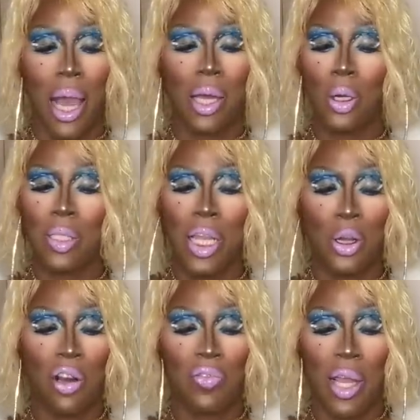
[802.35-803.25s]
I
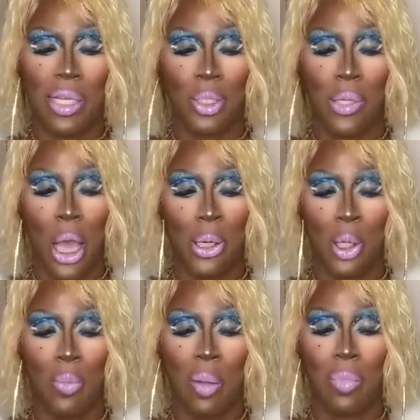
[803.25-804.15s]
understand there are fans still
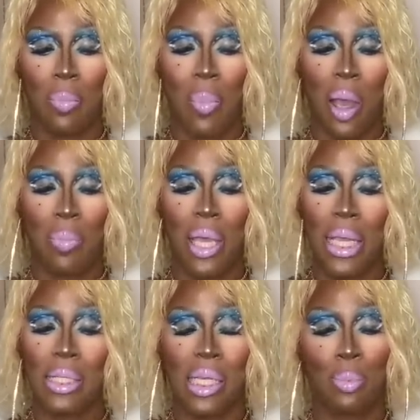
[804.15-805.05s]
counting on me, but my
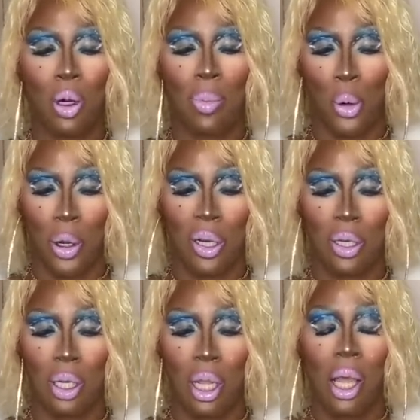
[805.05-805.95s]
peace is more
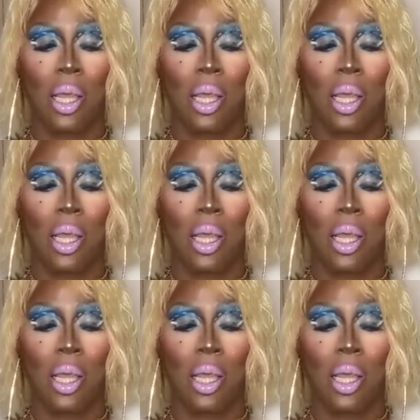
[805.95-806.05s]
important.